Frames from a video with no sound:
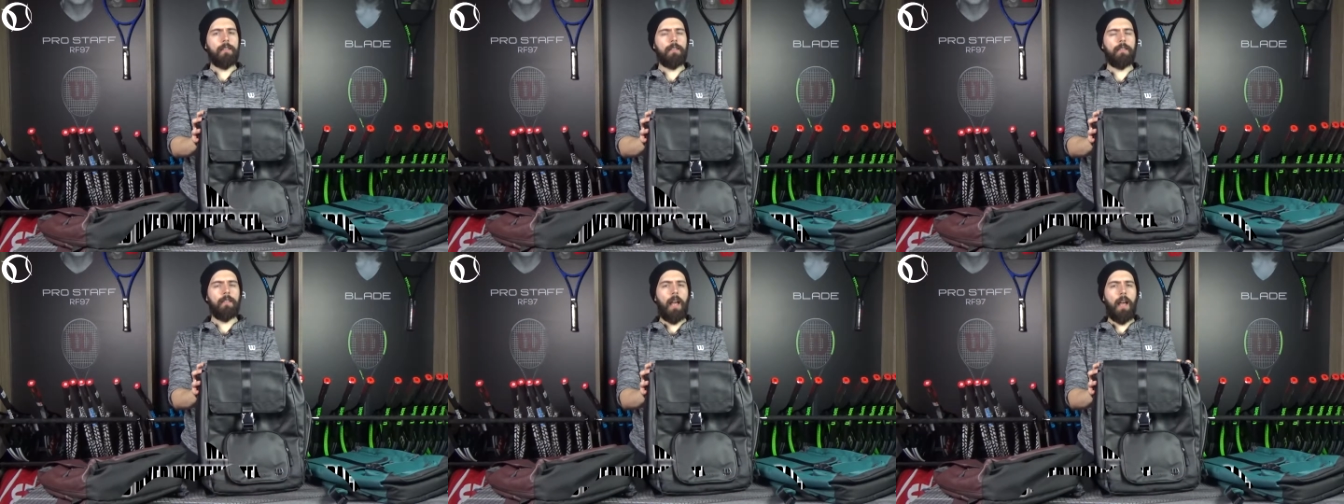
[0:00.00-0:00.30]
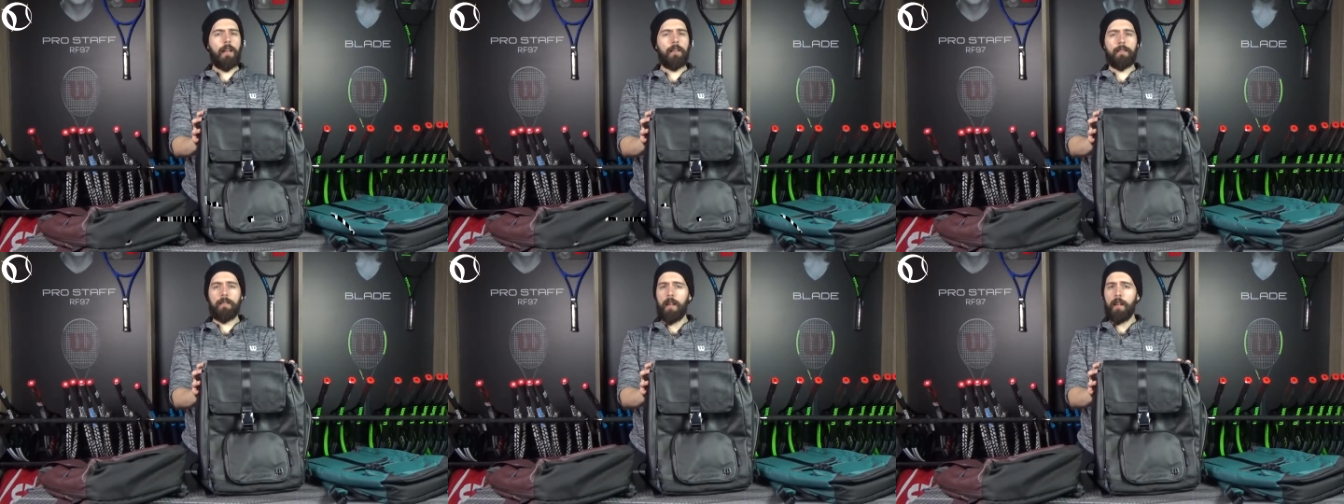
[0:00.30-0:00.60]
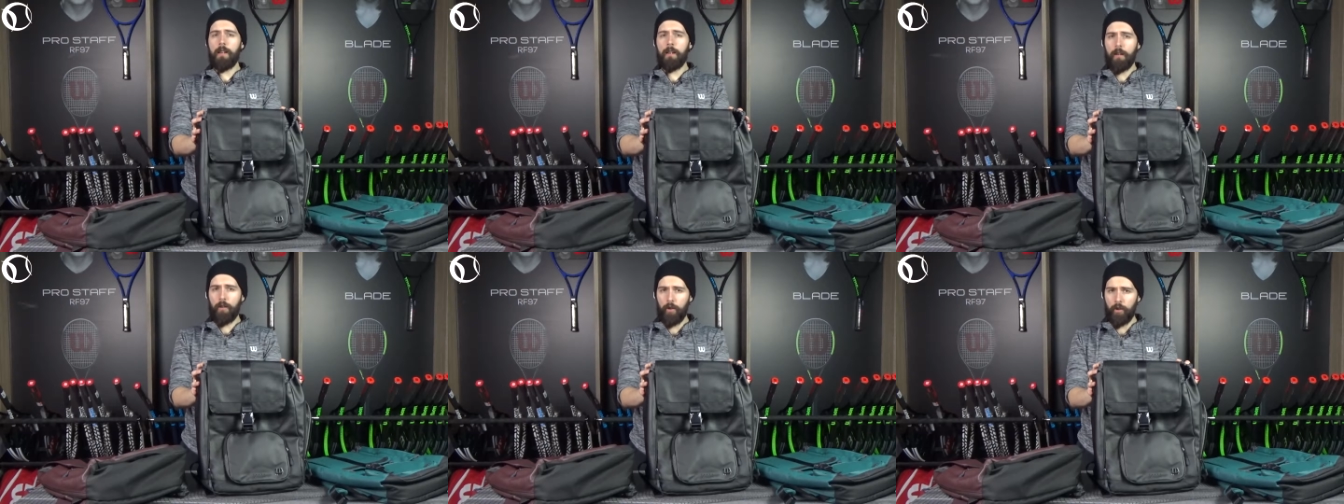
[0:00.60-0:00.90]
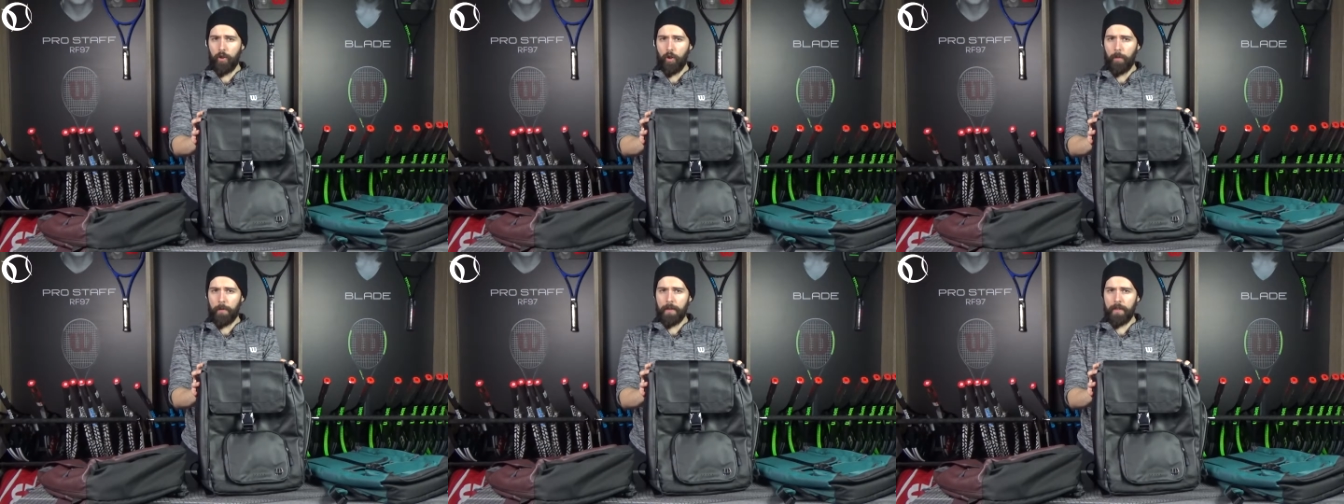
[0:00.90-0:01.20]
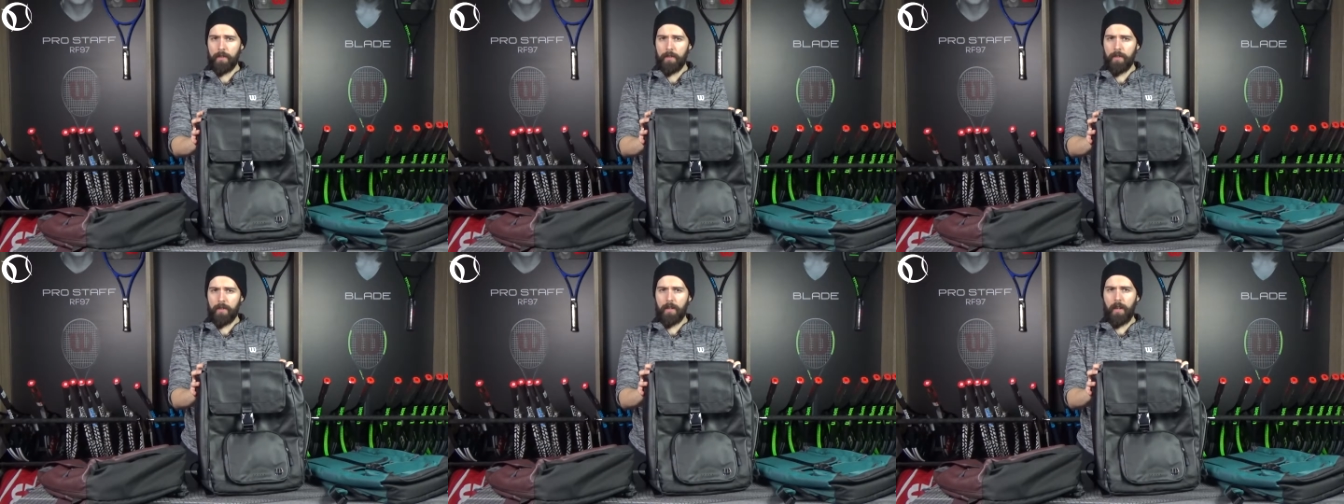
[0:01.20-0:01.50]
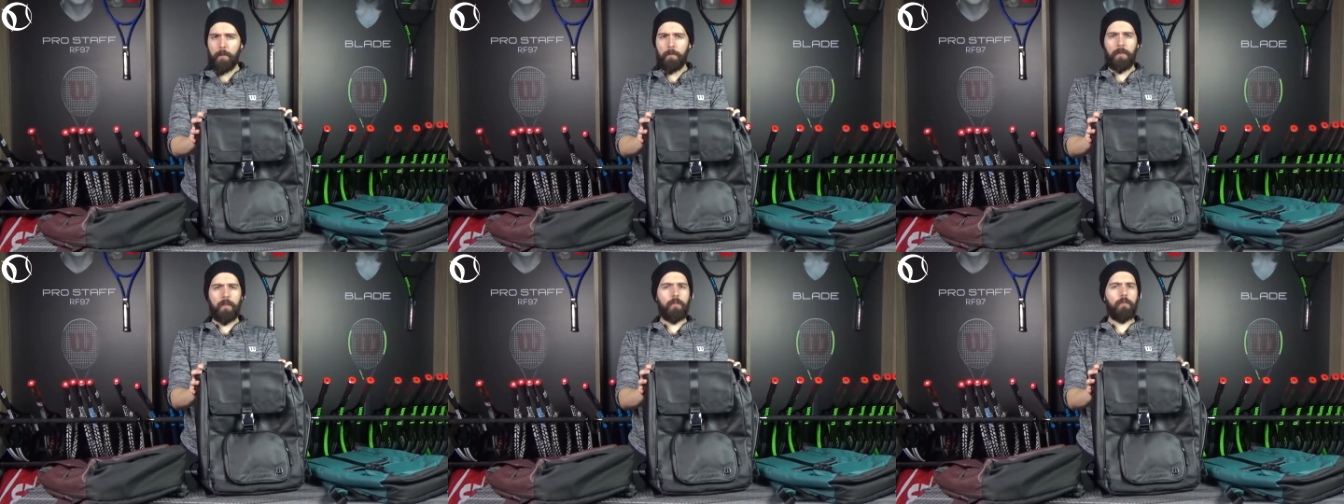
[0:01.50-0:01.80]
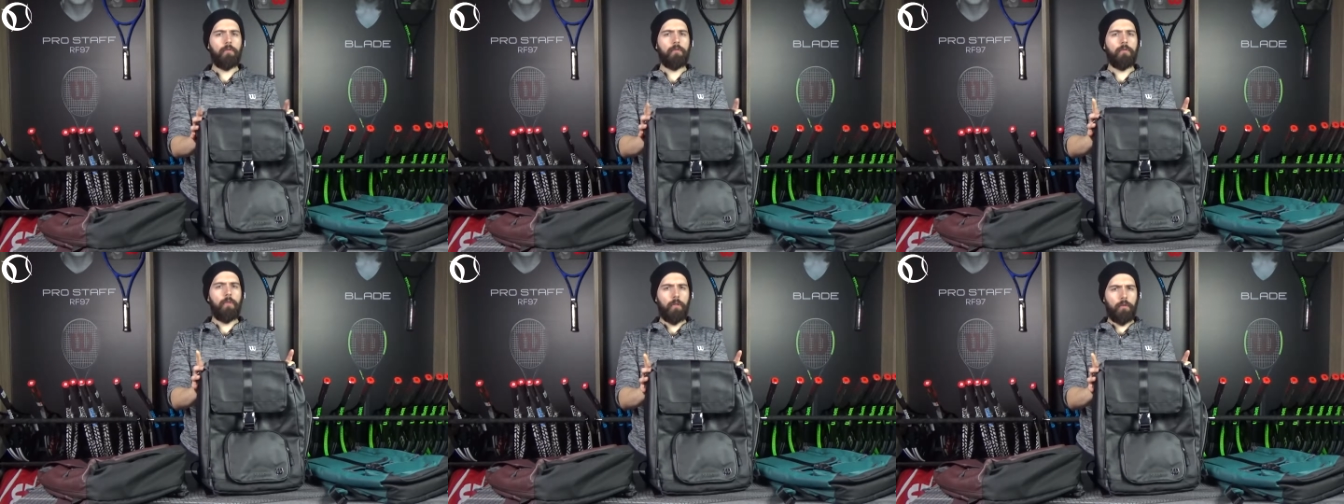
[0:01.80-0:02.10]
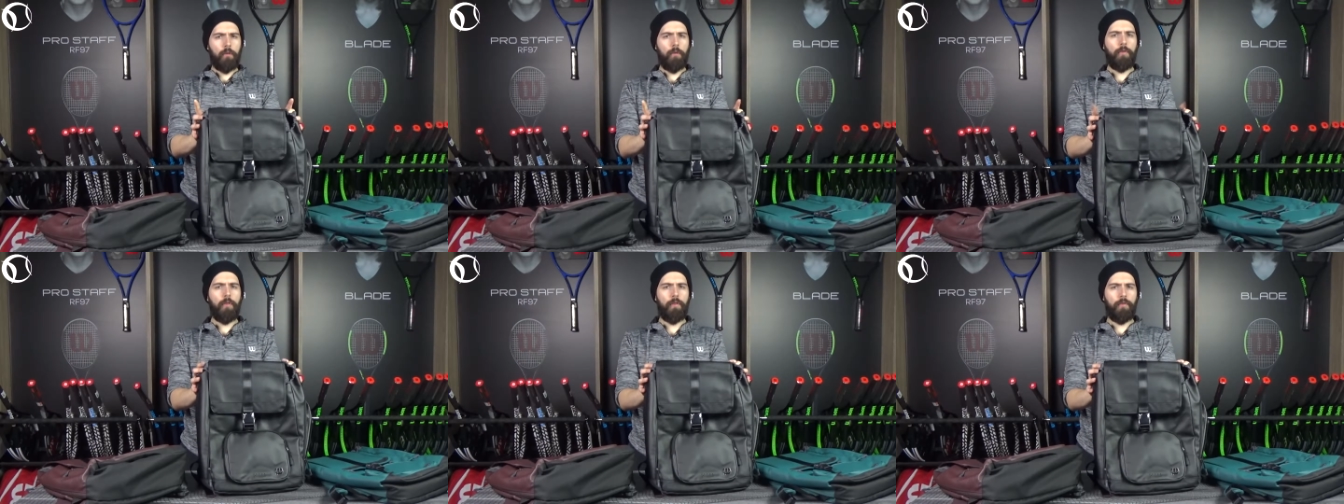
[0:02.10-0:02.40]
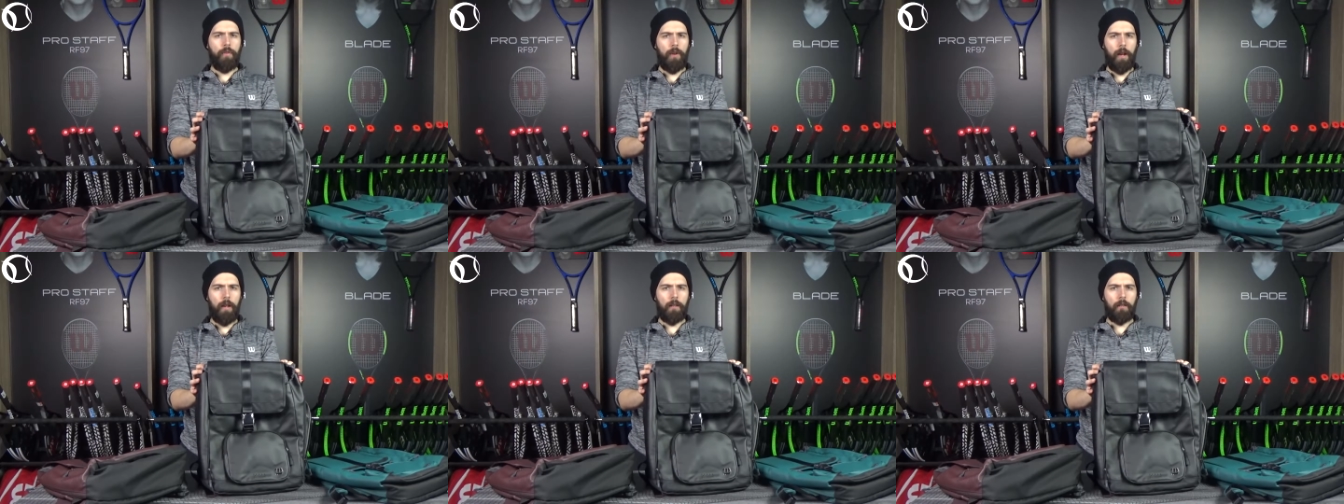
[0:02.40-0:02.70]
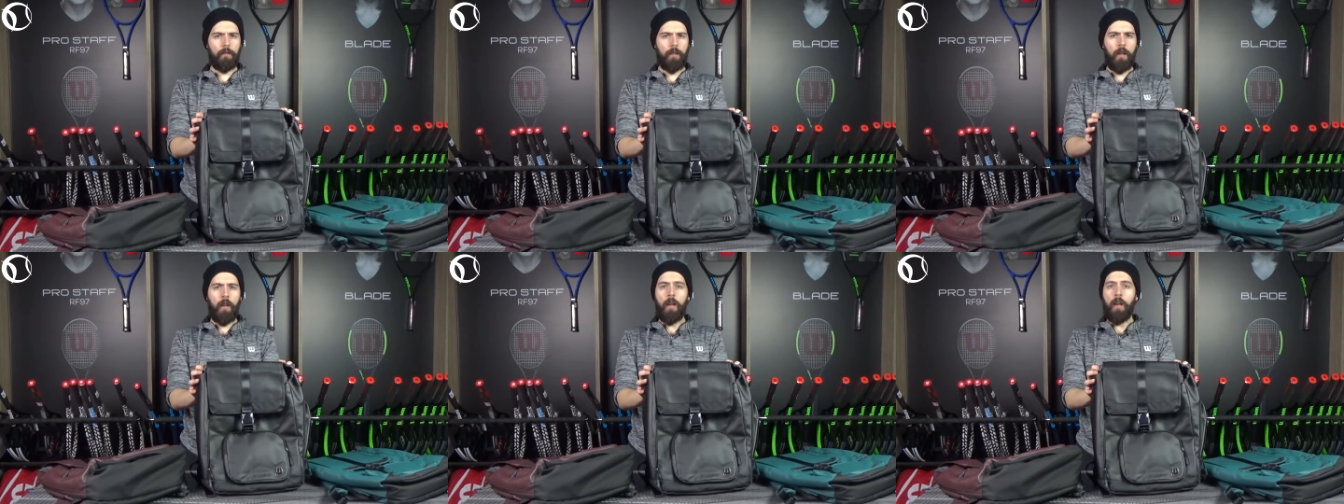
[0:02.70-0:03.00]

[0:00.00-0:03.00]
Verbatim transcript: styles and ergonomics is something you don't often find,